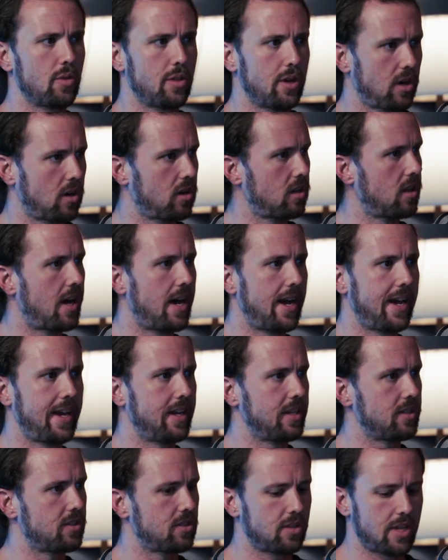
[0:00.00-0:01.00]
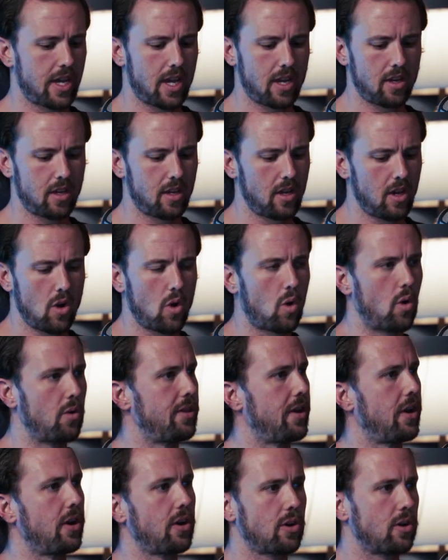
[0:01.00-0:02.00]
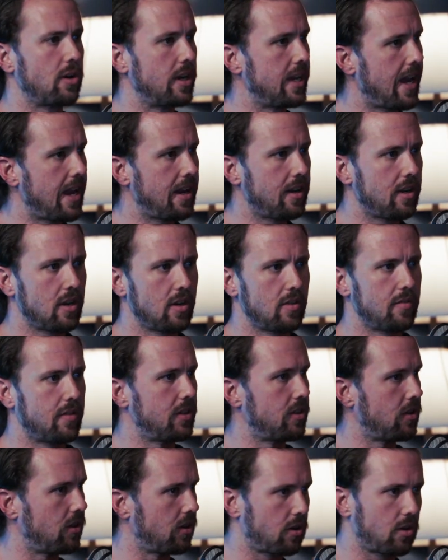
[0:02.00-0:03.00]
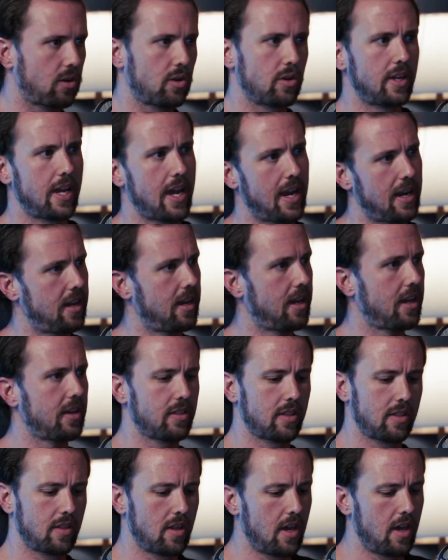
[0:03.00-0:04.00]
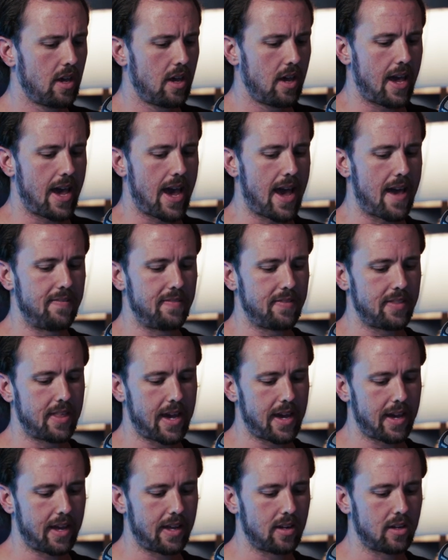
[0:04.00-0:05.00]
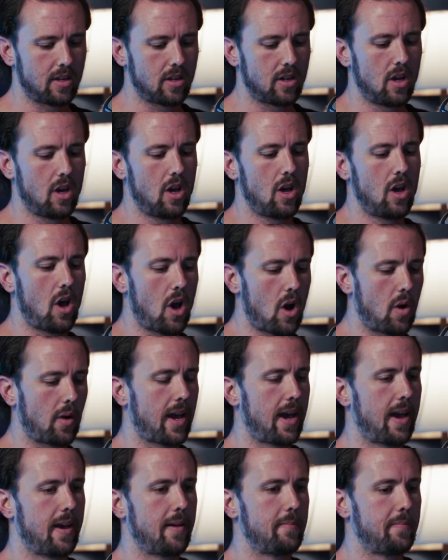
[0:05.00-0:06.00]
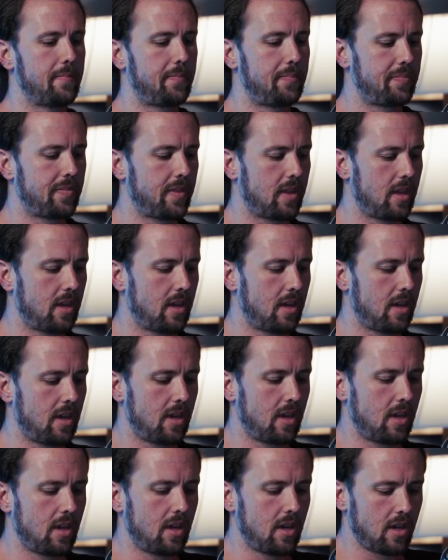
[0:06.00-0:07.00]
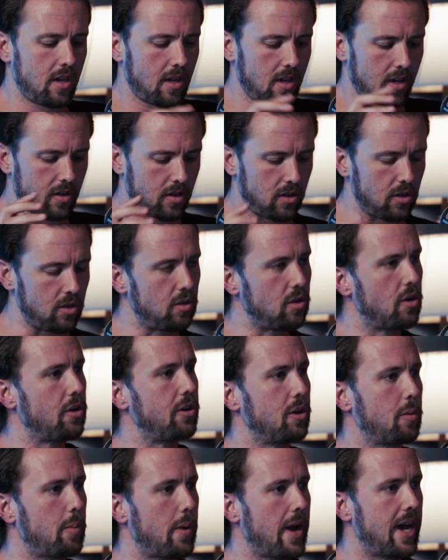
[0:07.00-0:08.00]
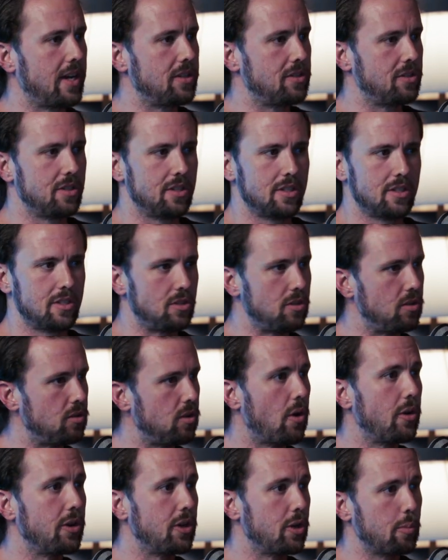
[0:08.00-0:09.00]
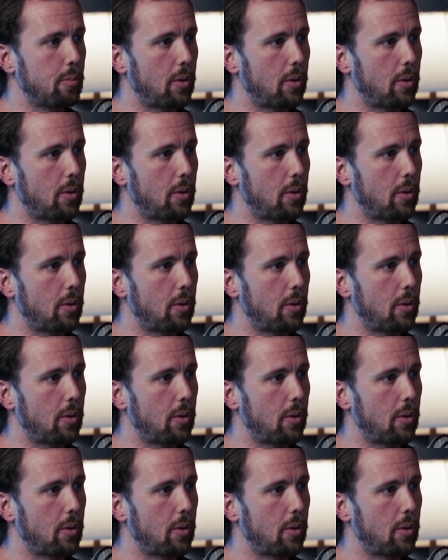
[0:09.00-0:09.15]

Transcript: their clients, or they're creative and they're creating, and then, okay, you know your passion, you know your